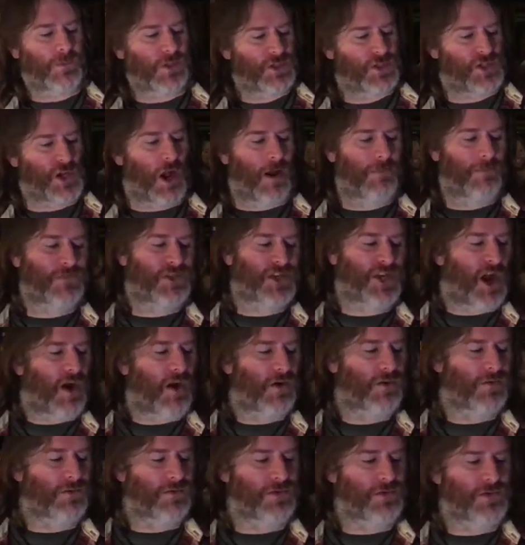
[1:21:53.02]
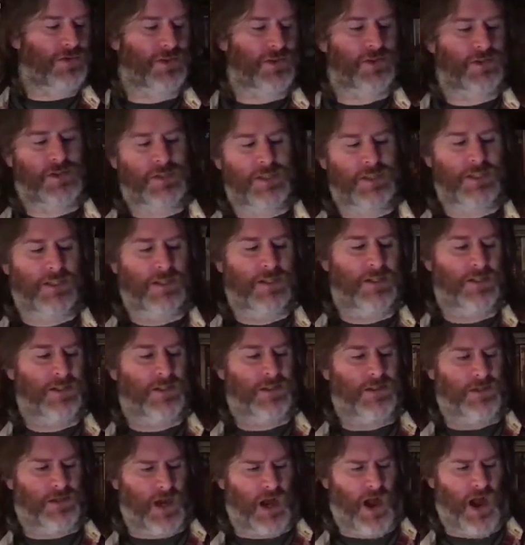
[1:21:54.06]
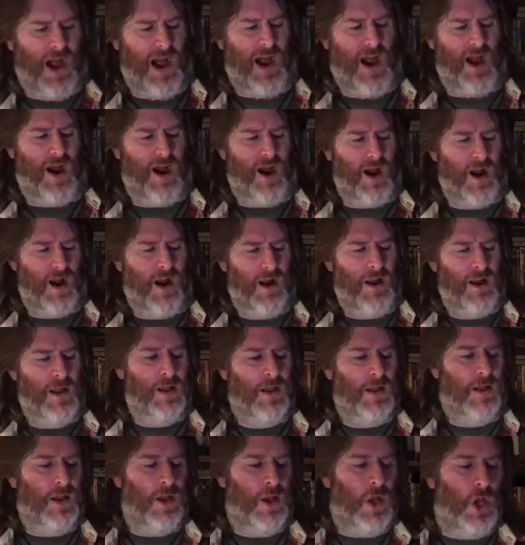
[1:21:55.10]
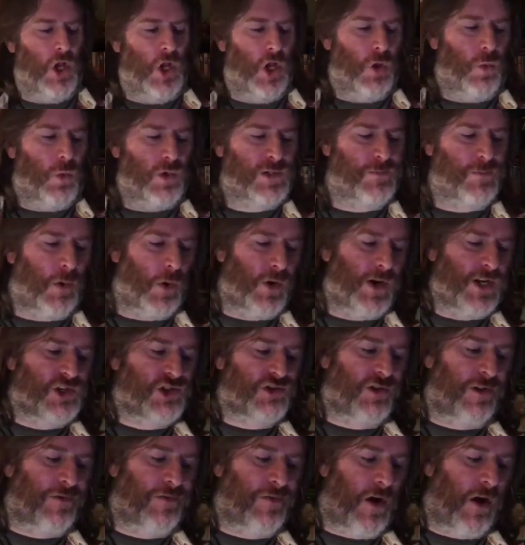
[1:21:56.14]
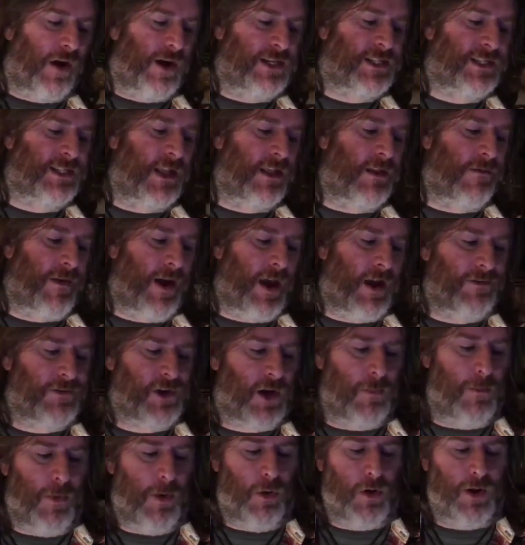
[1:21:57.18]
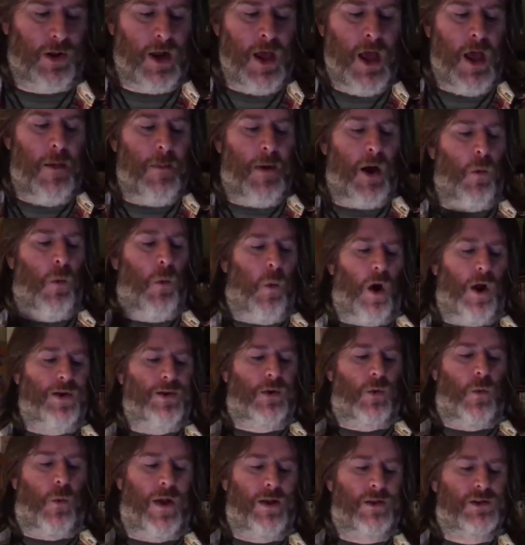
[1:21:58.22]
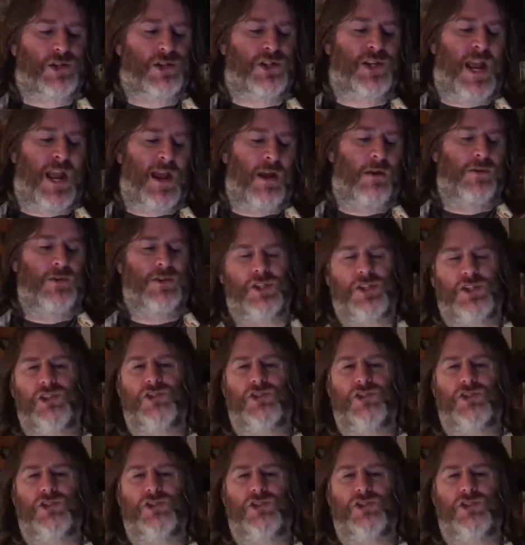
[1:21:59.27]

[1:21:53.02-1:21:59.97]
Tom Jones. Yeah! Was born in Treforest in the Vale of Glamorgan. But what Welsh town does